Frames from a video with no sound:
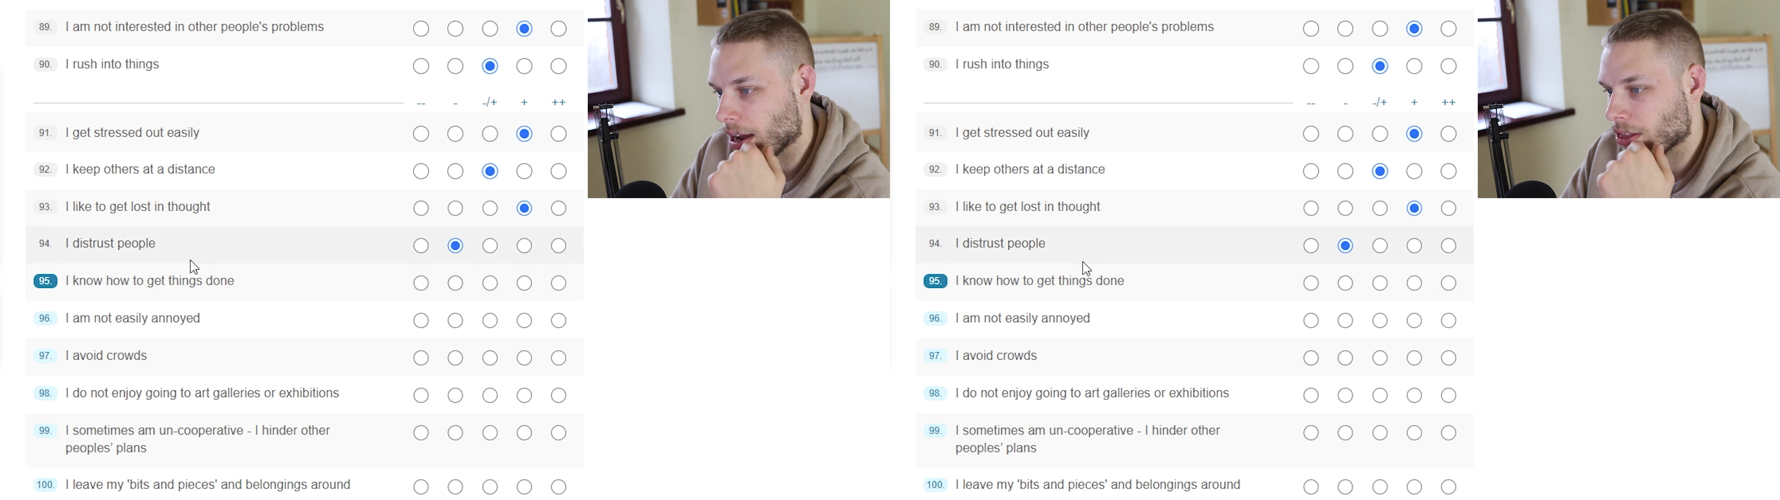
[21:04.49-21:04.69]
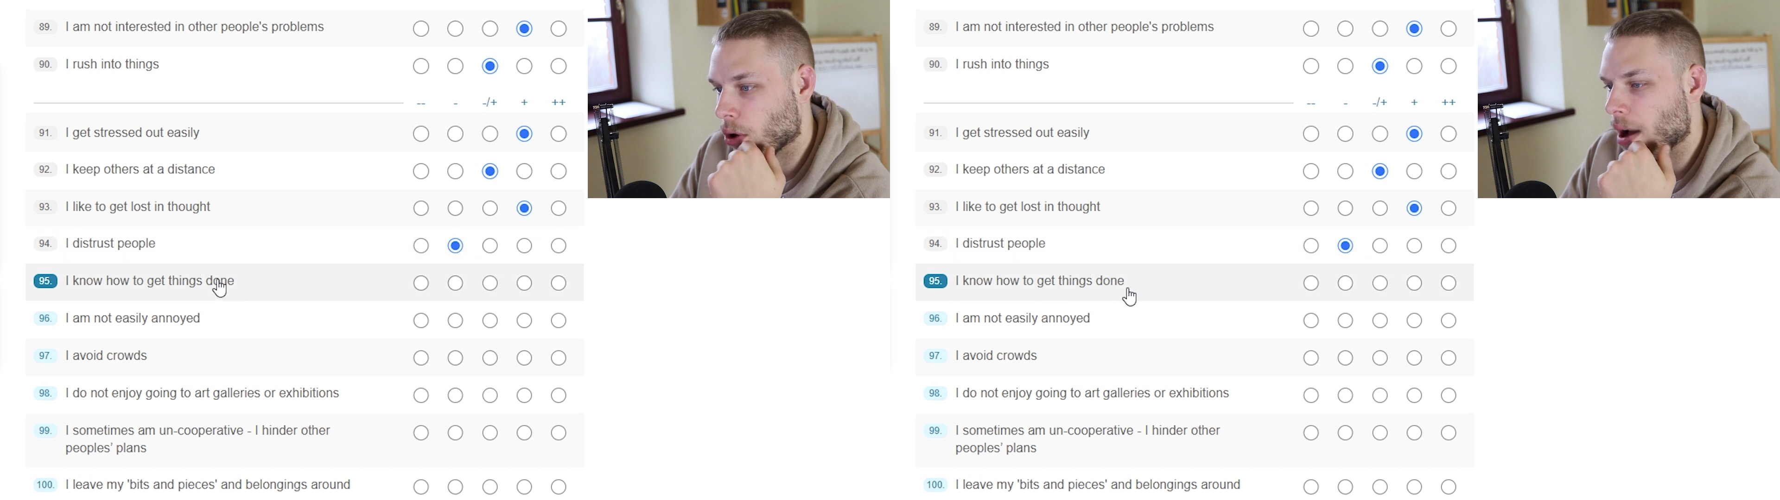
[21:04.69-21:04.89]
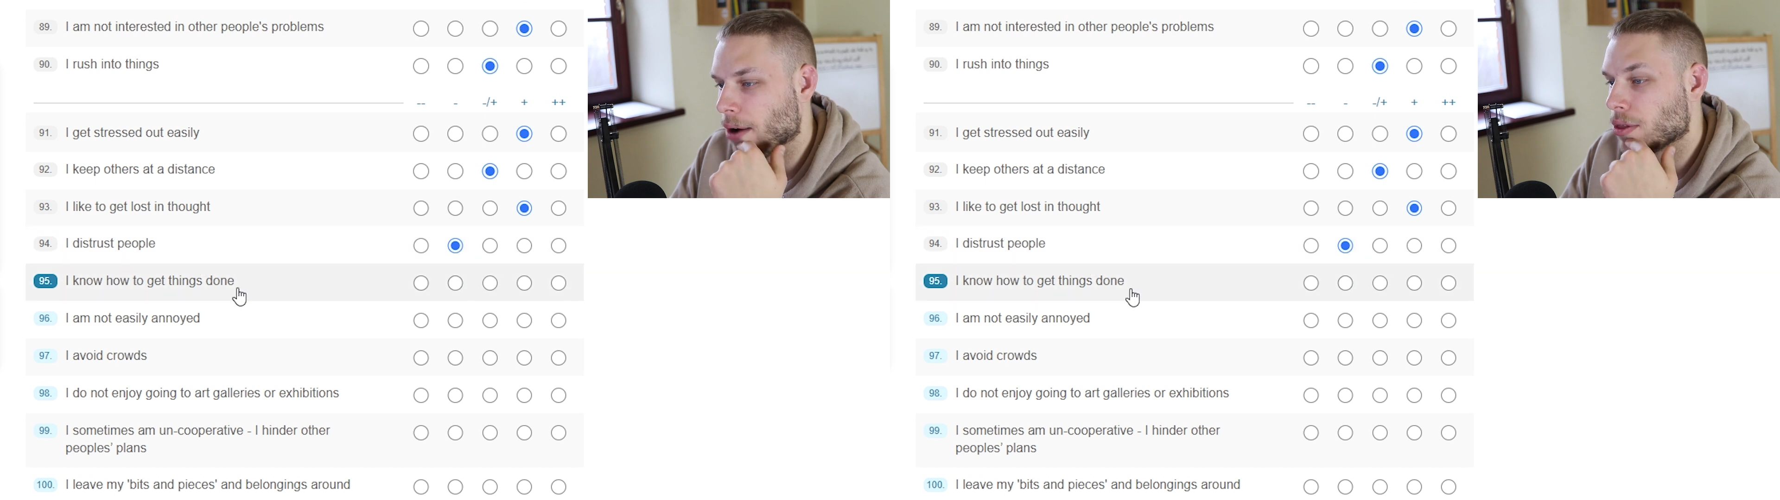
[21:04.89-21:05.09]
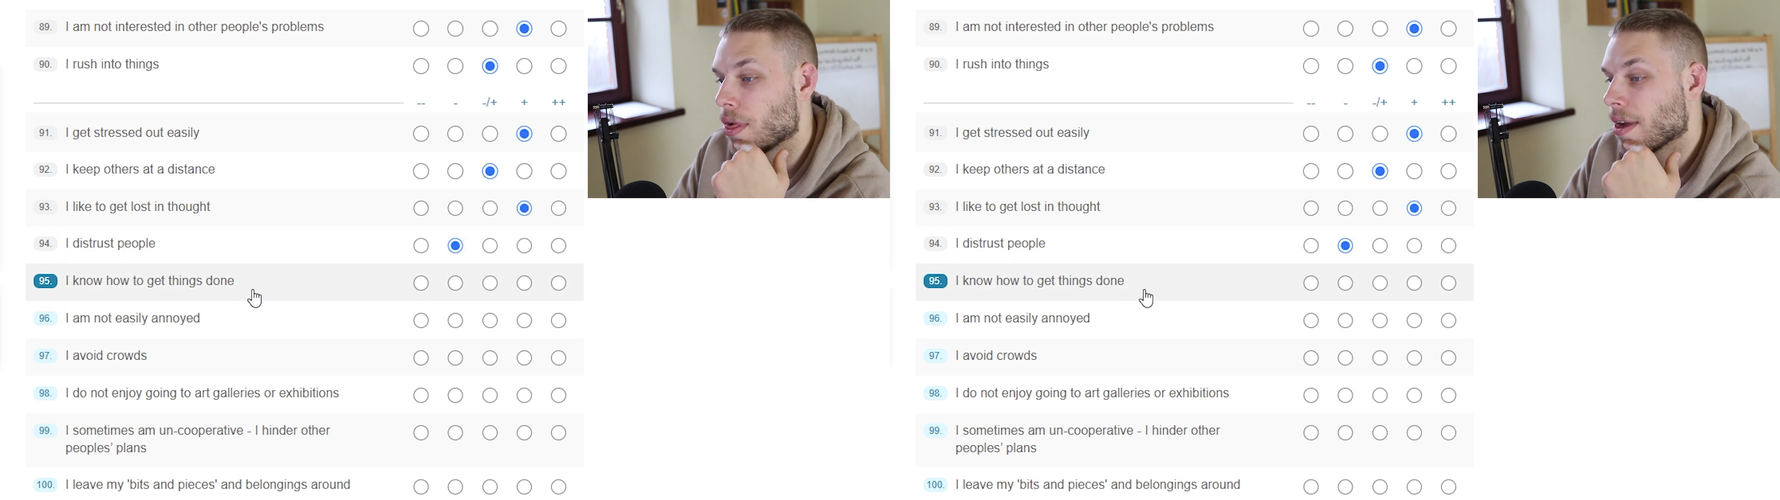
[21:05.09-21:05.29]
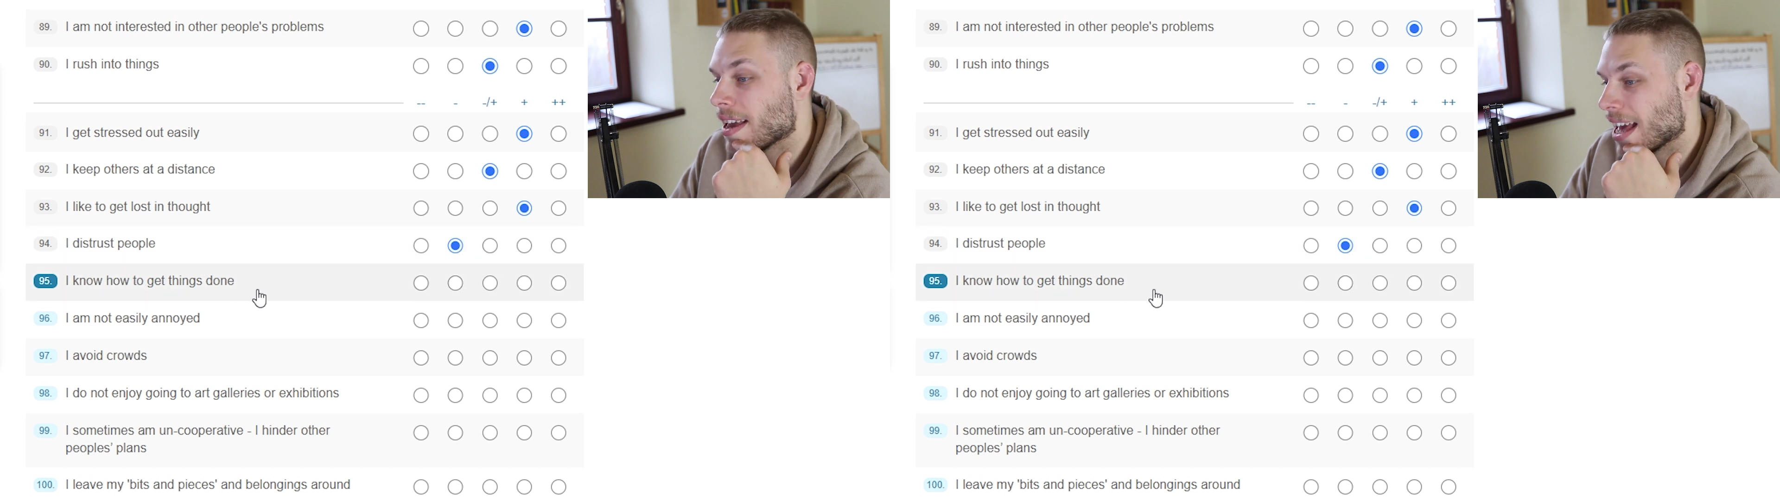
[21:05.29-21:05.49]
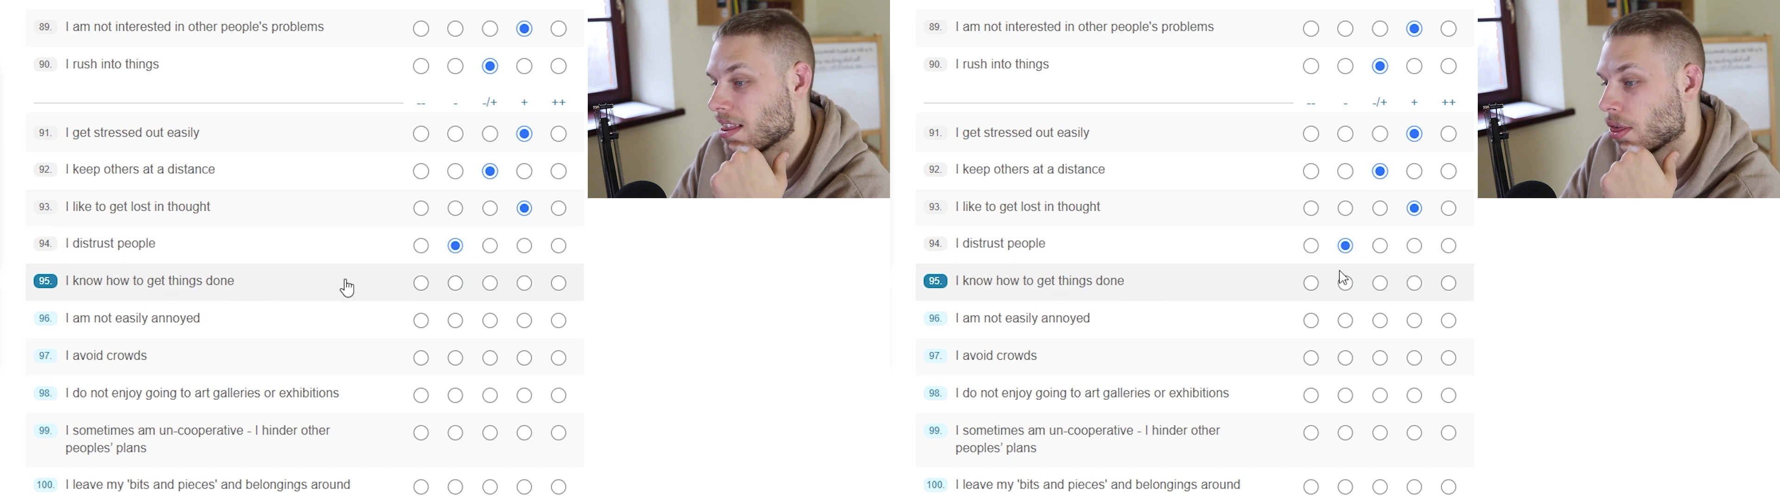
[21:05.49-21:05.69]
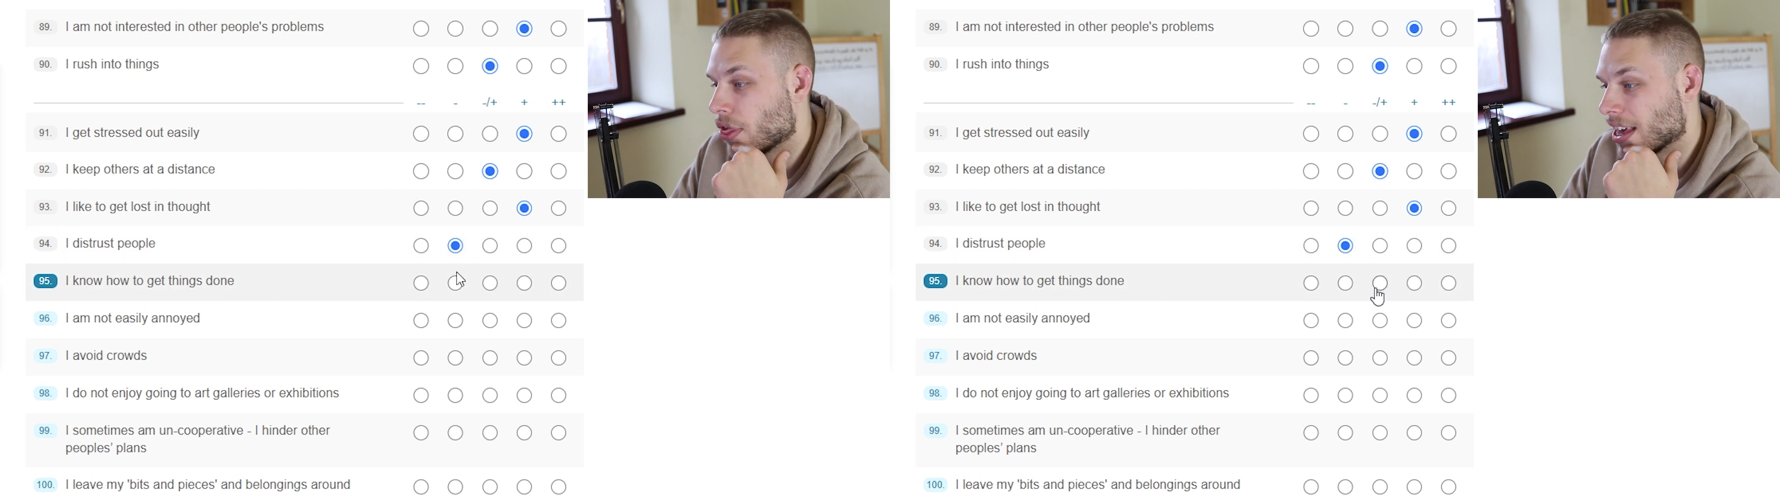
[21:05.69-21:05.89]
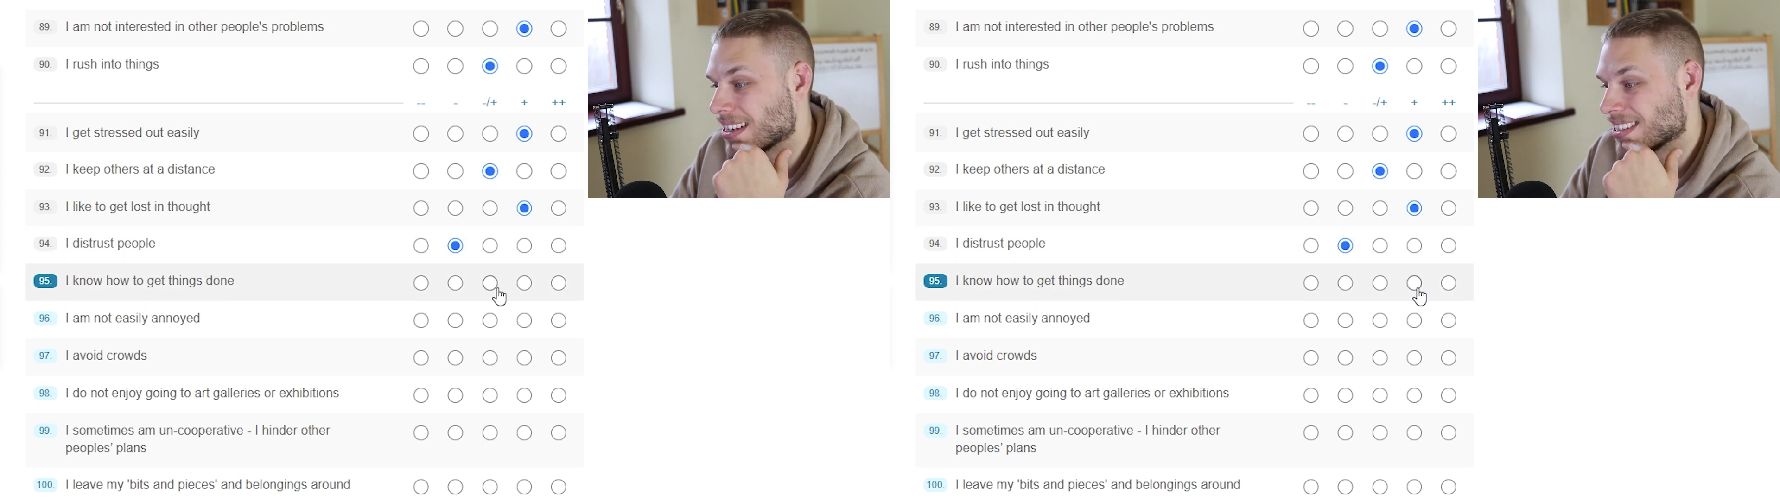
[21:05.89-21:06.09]
I know how to get
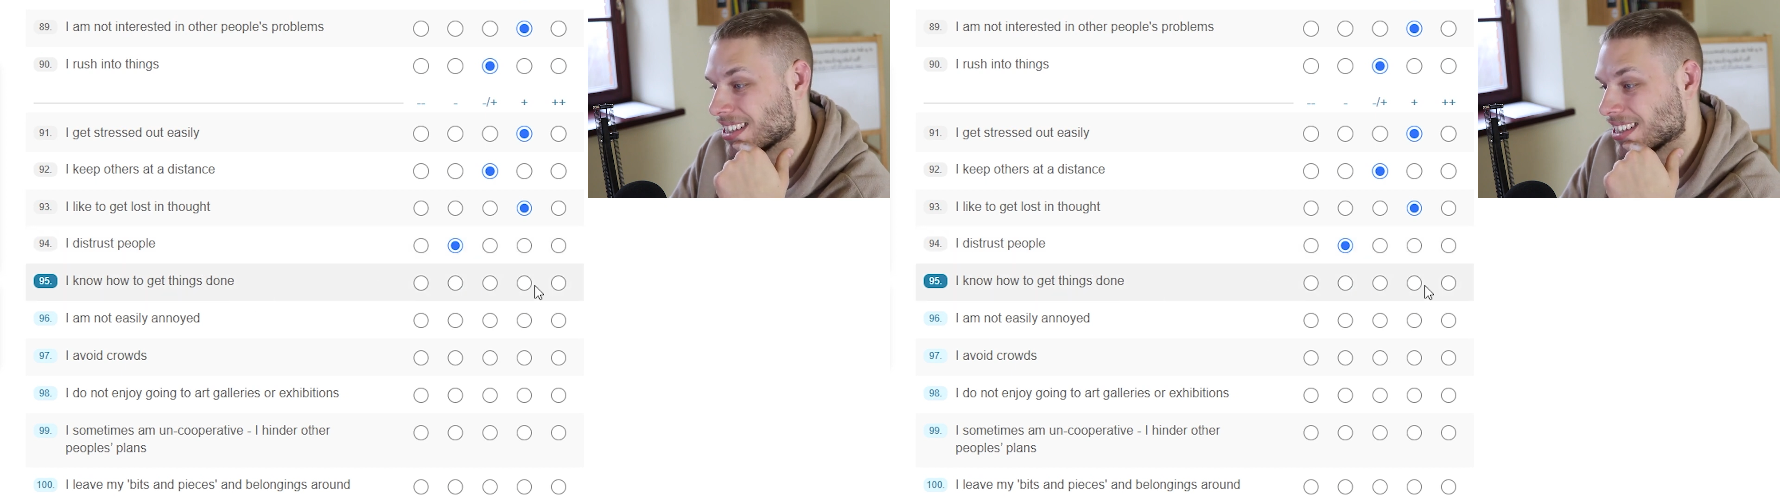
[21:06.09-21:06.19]
things